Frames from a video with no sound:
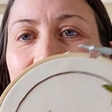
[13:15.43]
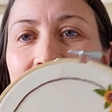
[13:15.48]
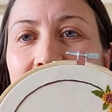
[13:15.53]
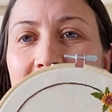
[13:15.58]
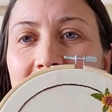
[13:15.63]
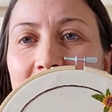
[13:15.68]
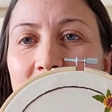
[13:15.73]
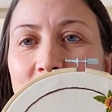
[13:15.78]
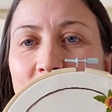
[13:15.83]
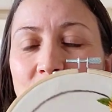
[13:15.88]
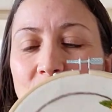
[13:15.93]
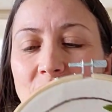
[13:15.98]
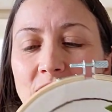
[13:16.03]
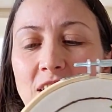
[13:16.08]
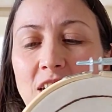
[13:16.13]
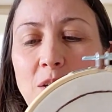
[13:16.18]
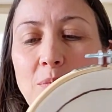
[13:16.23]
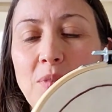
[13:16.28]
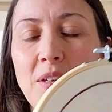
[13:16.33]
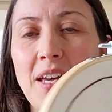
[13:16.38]
And that will just
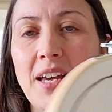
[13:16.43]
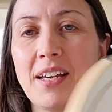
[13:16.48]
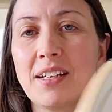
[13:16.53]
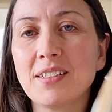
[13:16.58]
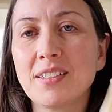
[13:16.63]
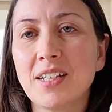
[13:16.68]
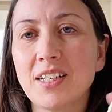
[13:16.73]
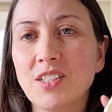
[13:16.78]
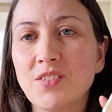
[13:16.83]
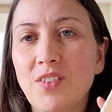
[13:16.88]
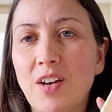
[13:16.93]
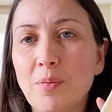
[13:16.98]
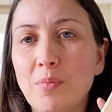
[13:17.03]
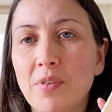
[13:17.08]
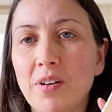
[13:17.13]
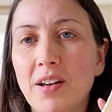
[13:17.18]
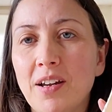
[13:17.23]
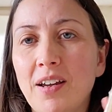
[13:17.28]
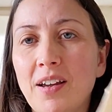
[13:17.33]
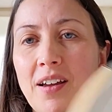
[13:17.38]
keep the excess
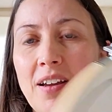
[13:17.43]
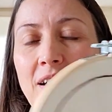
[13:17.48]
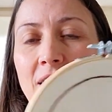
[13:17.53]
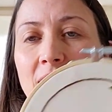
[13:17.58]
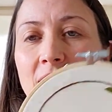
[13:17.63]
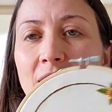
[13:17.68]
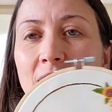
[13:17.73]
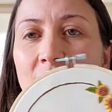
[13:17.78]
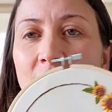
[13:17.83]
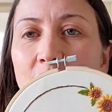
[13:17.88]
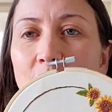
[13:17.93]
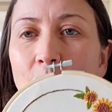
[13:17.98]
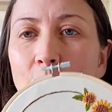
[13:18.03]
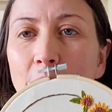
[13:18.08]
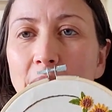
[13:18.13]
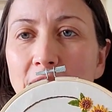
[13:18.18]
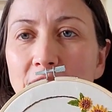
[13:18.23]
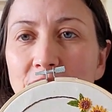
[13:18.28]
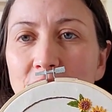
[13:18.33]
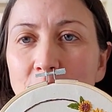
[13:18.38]
fabric
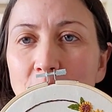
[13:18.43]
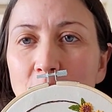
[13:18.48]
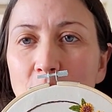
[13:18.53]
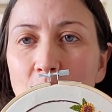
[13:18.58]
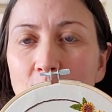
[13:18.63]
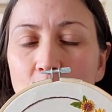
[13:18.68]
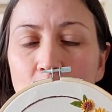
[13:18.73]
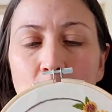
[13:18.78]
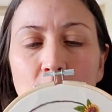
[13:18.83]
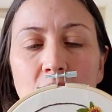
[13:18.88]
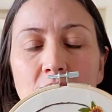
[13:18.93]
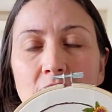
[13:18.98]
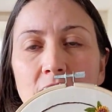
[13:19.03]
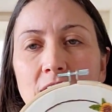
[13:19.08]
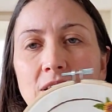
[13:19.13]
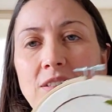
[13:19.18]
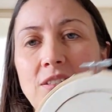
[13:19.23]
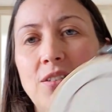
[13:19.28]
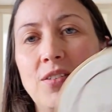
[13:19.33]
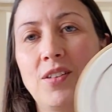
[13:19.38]
away from your
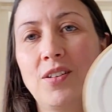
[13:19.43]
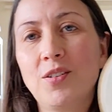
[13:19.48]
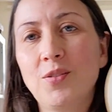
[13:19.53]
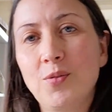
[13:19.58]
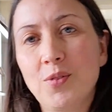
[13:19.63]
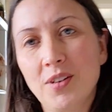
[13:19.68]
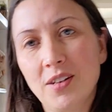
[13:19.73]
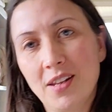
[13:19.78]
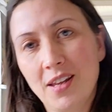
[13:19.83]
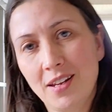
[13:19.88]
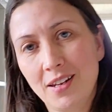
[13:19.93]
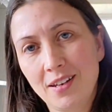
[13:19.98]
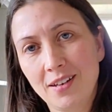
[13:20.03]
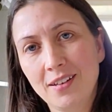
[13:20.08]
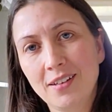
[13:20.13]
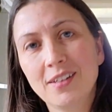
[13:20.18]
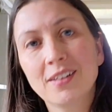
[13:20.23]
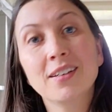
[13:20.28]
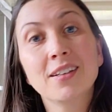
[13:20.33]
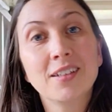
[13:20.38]
work so that you can
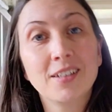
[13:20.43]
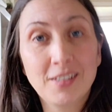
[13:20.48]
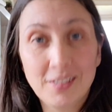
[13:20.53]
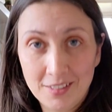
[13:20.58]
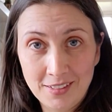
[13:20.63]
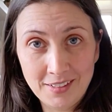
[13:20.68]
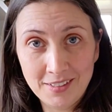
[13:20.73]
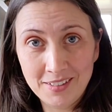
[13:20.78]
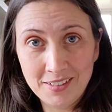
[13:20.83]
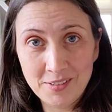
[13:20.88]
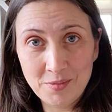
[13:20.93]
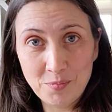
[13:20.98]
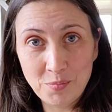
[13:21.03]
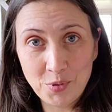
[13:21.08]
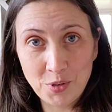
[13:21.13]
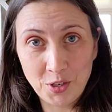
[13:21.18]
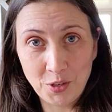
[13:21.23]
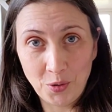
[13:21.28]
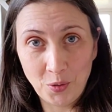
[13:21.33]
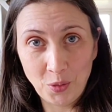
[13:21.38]
then
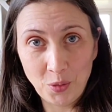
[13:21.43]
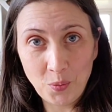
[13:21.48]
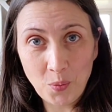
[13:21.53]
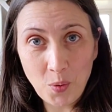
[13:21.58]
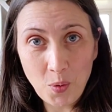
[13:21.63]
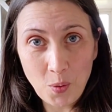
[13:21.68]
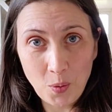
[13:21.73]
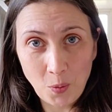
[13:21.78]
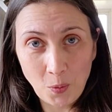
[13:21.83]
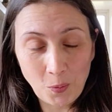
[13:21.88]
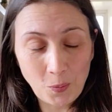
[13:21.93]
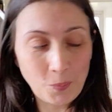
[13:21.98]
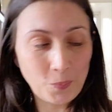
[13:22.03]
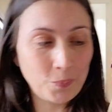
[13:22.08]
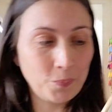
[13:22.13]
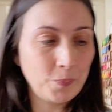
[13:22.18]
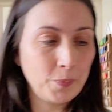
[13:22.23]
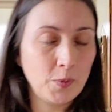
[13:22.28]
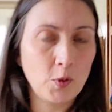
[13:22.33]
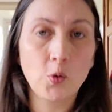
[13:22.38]
put it on the wall,
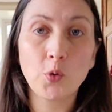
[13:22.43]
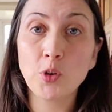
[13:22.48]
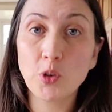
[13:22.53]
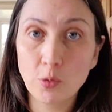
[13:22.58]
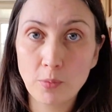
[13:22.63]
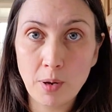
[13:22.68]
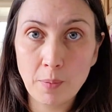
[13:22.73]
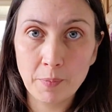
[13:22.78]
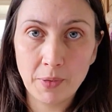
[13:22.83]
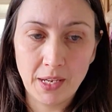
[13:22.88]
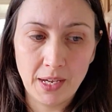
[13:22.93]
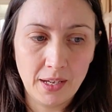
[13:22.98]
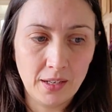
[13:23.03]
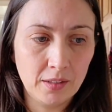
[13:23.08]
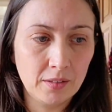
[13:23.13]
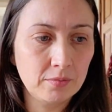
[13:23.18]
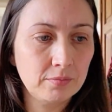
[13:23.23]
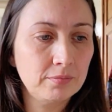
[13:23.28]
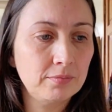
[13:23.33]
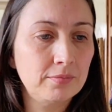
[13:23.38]
or your mum can.